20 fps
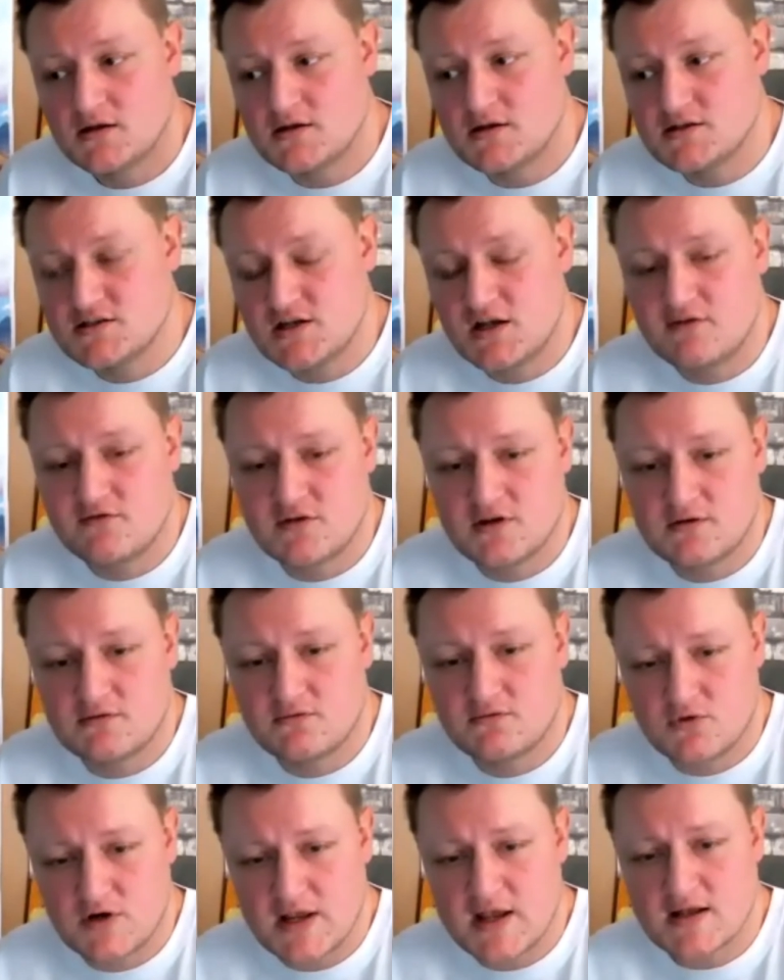Did she ever
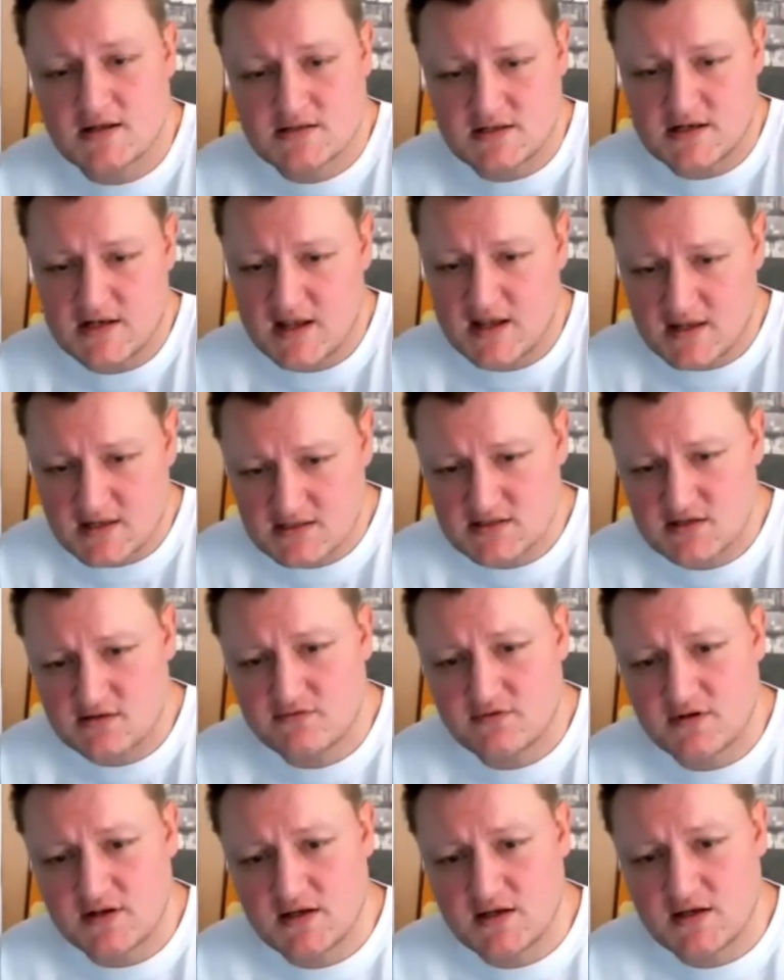react
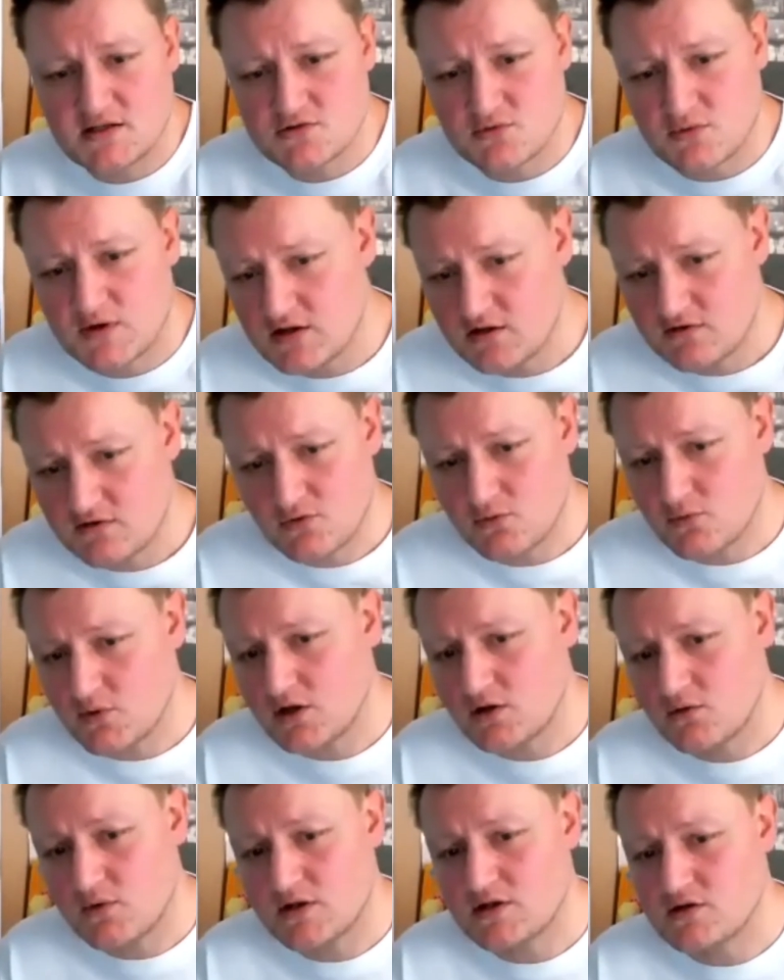negatively to any of your
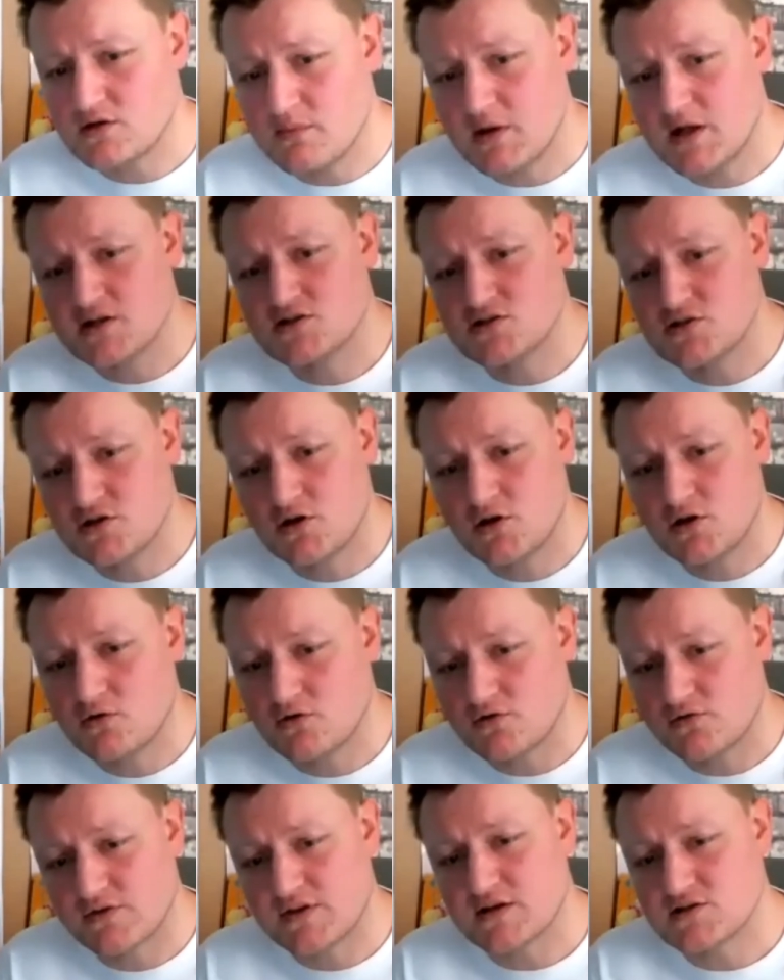work when you mentioned her,
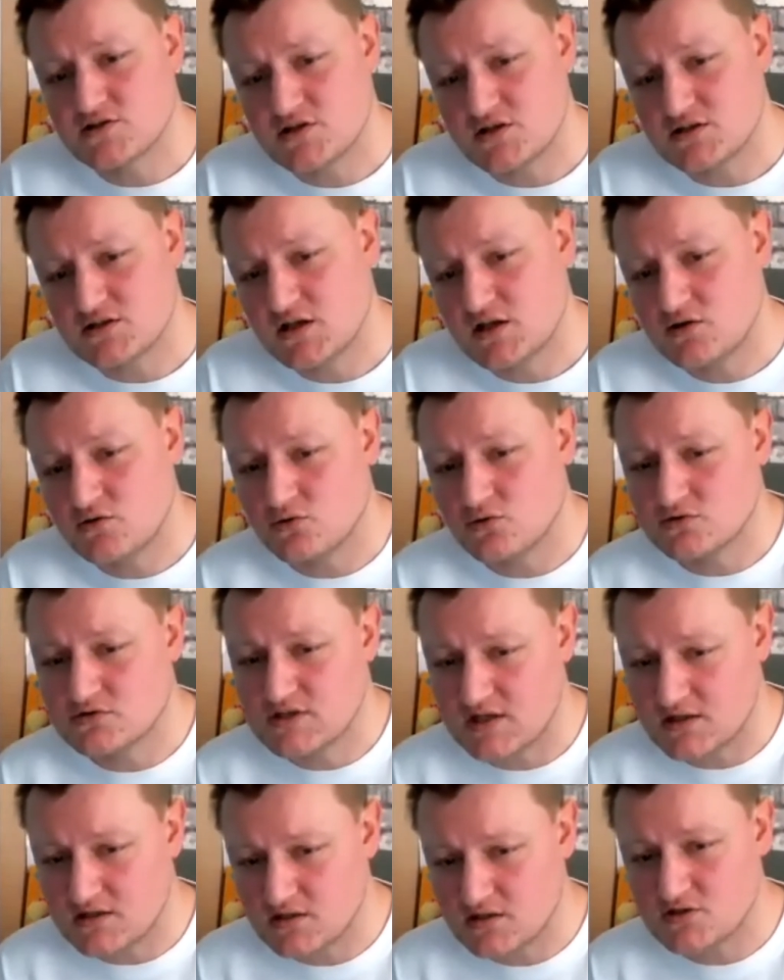or things she did or
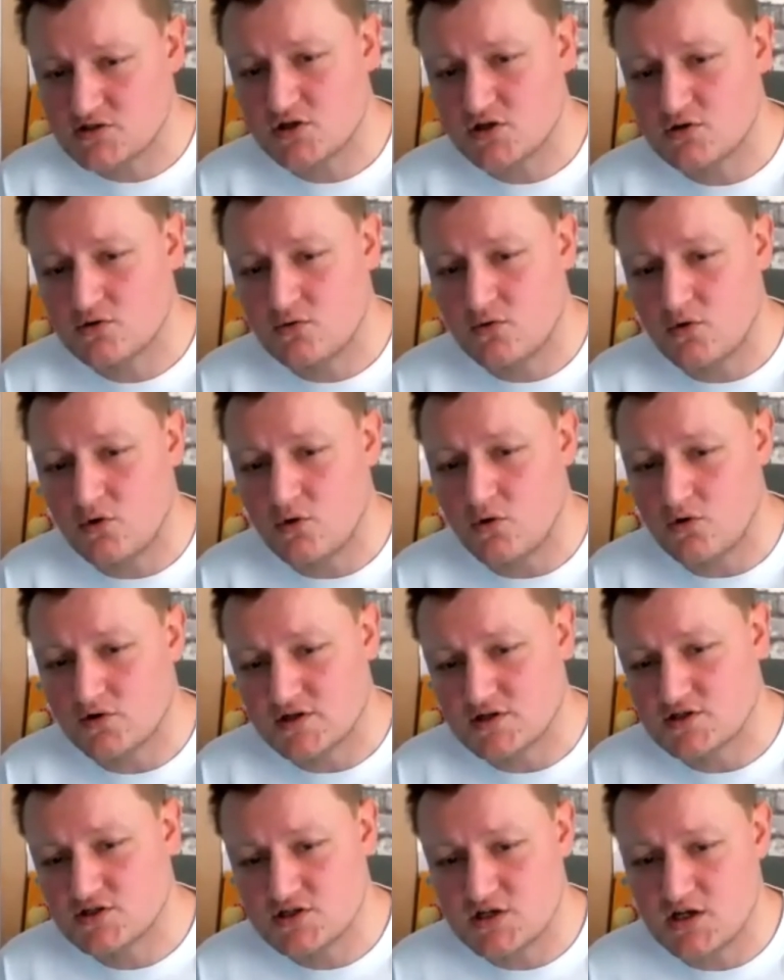didn't do, or
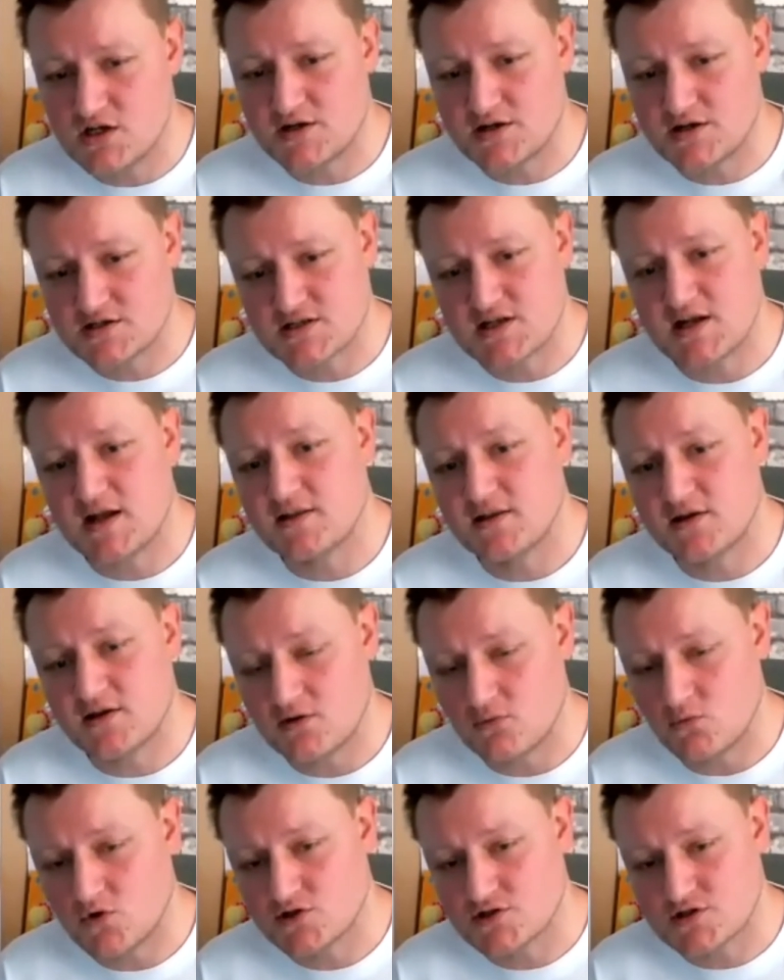did she understand that
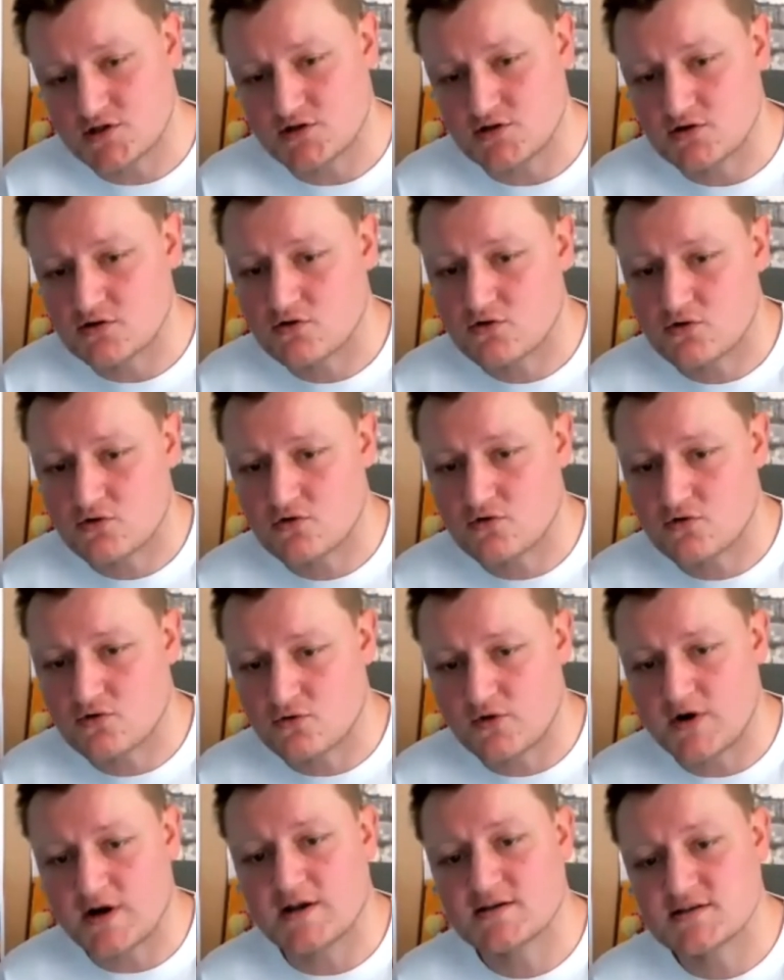it wasn't
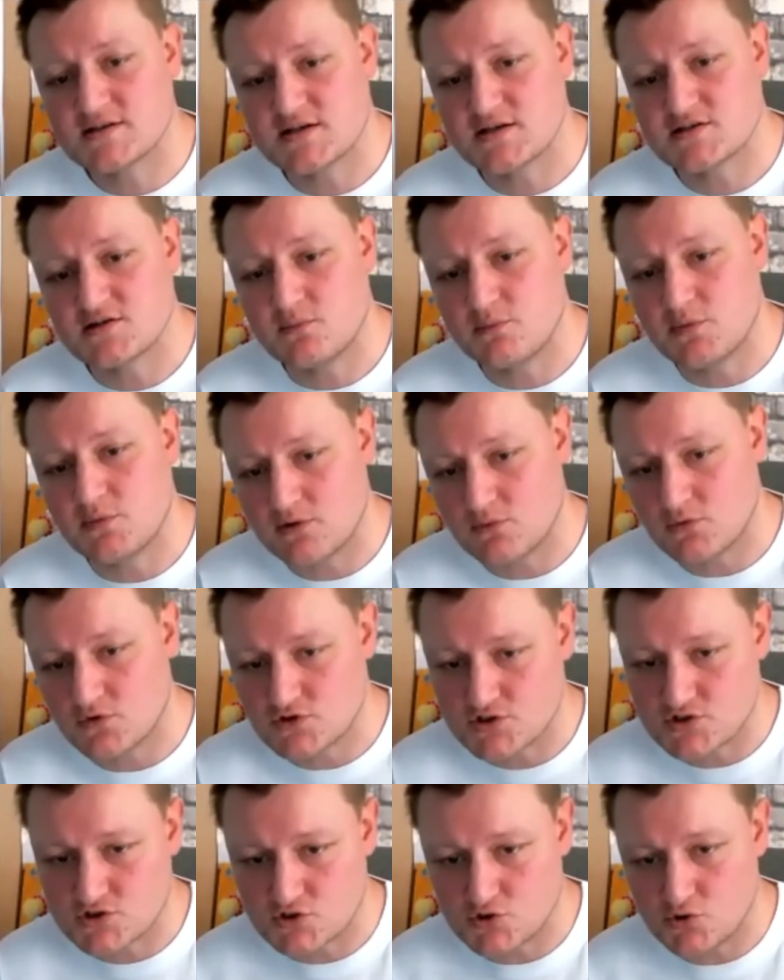criticism, but it
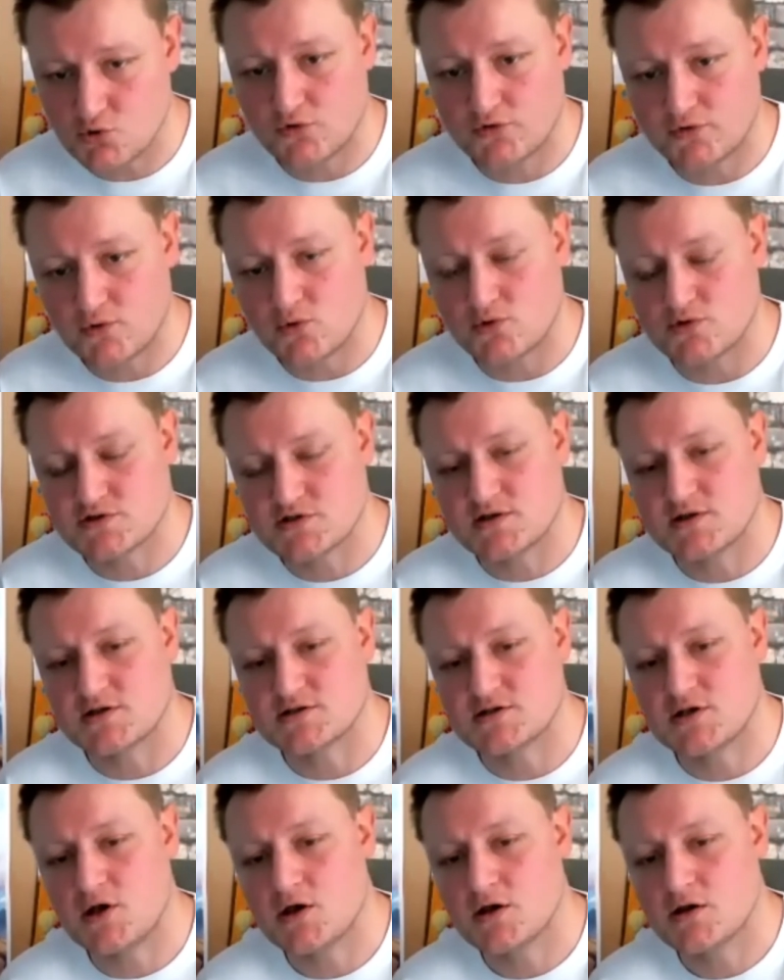was your thoughts at the
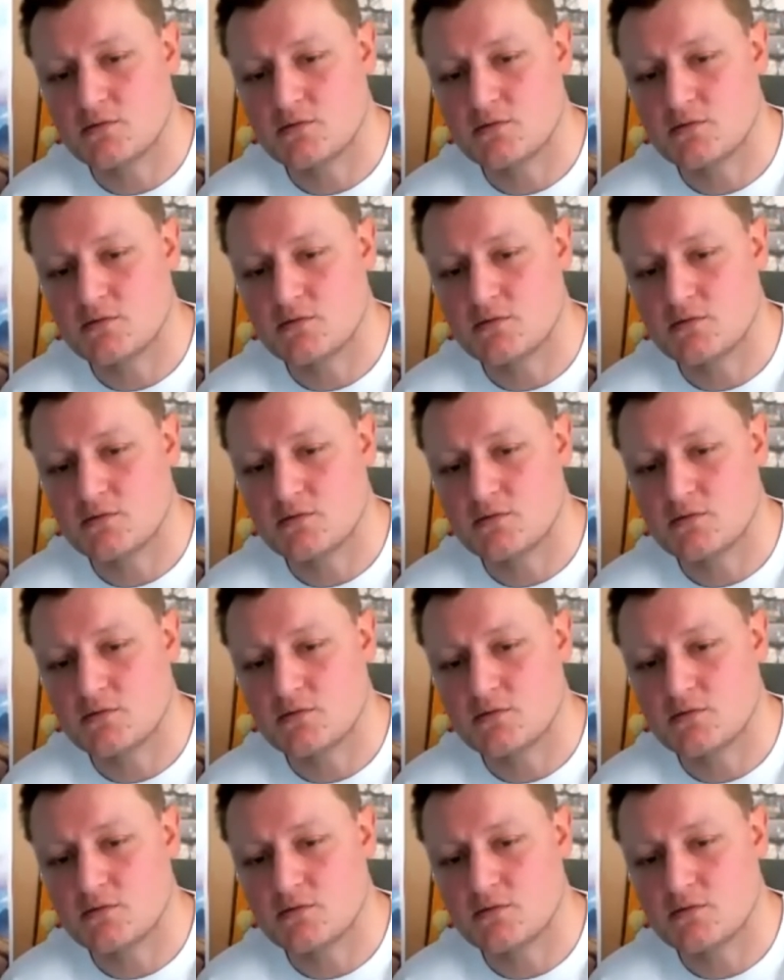time?